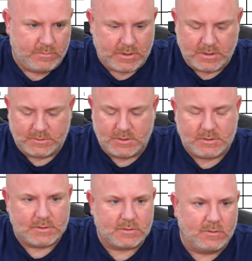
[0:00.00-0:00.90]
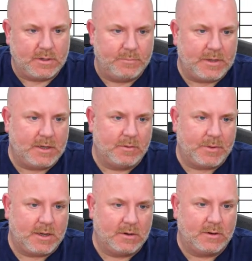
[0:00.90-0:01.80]
because this is going to be up
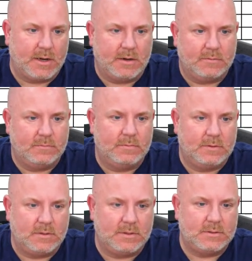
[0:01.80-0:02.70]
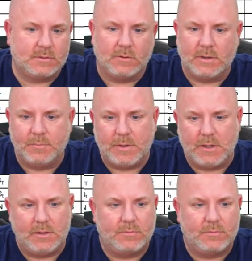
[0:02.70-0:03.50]
here now. This is going to be